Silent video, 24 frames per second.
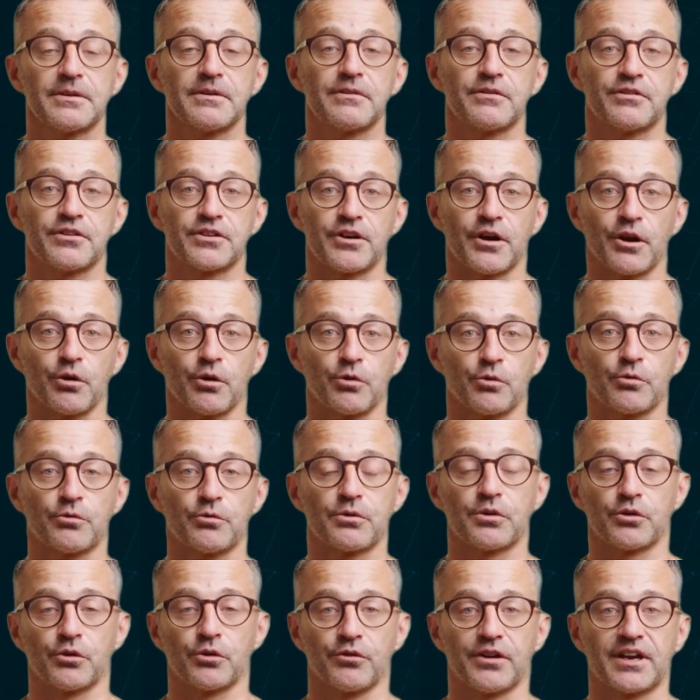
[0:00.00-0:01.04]
So,
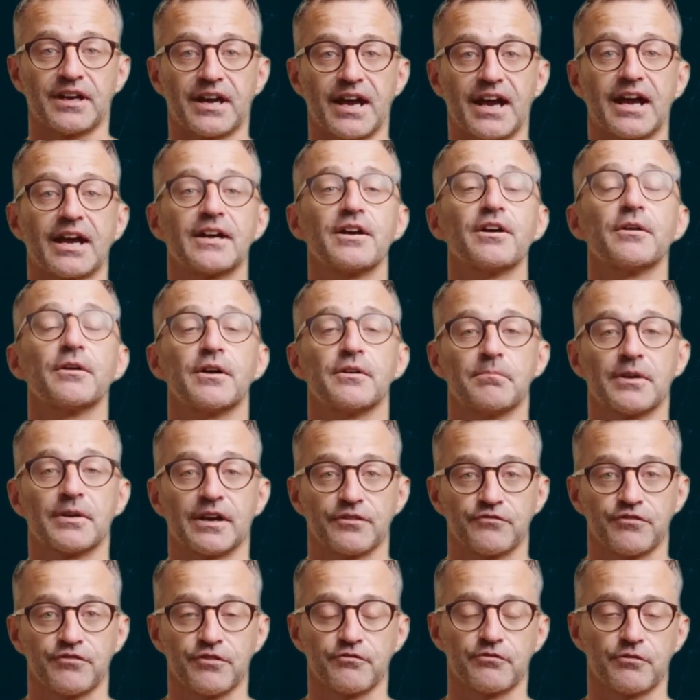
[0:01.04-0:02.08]
who can actually
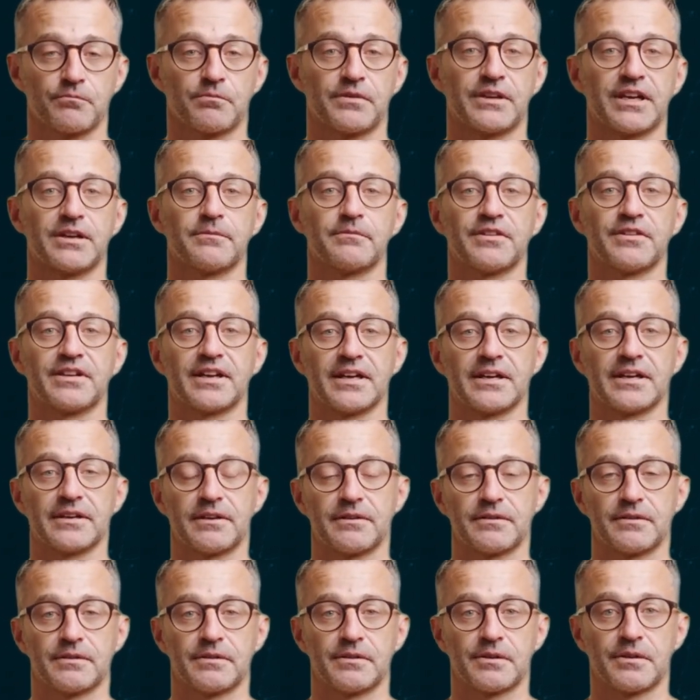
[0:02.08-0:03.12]
benefit from DeepSeek?
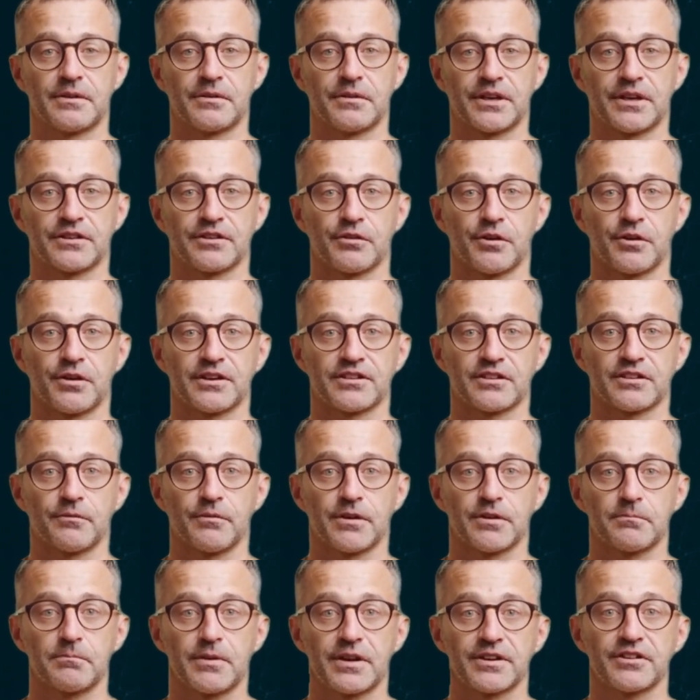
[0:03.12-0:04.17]
Let's look at some of
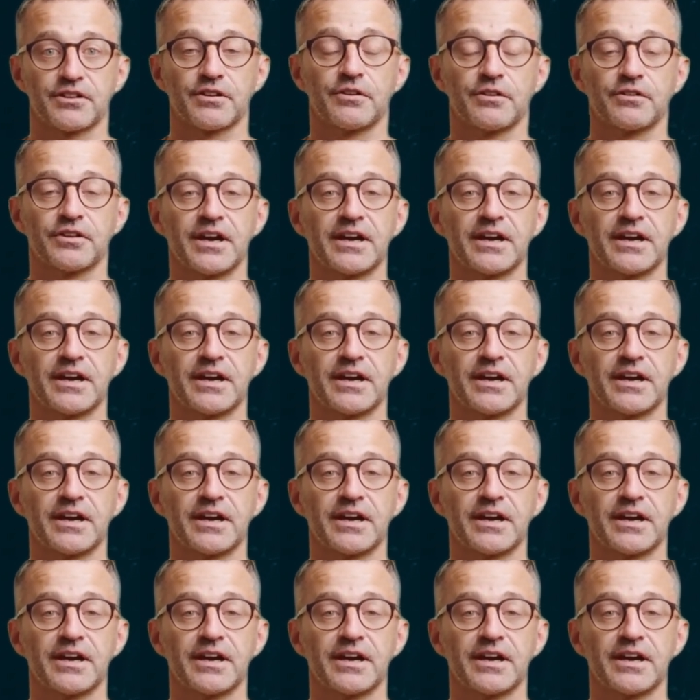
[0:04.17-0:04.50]
the best use